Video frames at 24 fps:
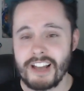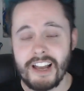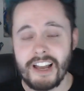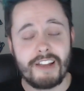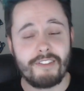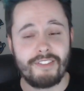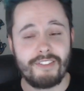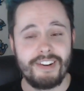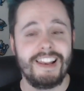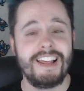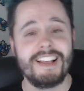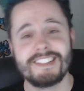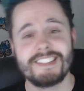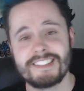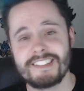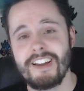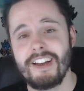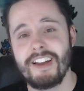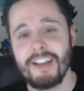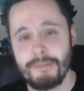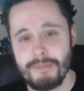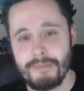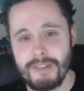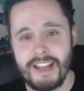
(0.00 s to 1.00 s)
I have less
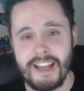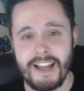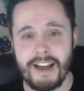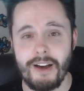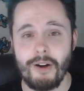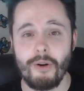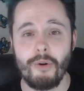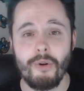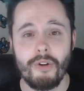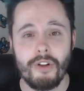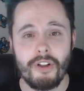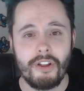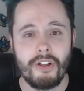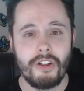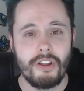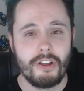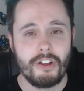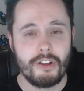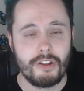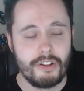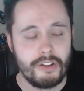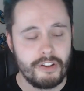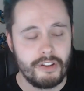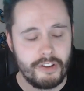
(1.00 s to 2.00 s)
time now
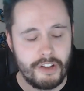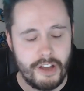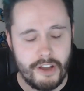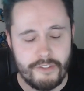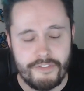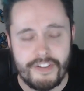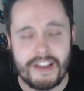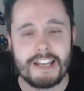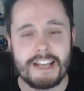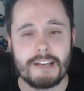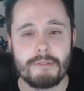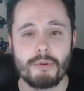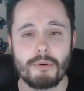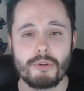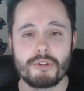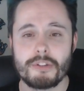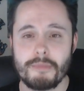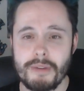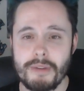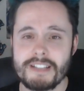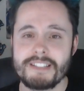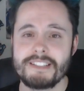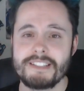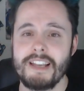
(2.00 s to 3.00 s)
available
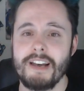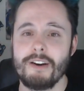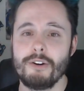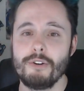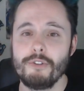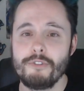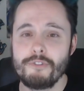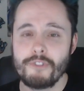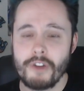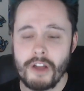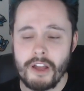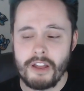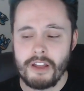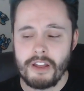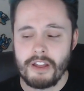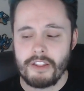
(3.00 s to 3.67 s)
to myself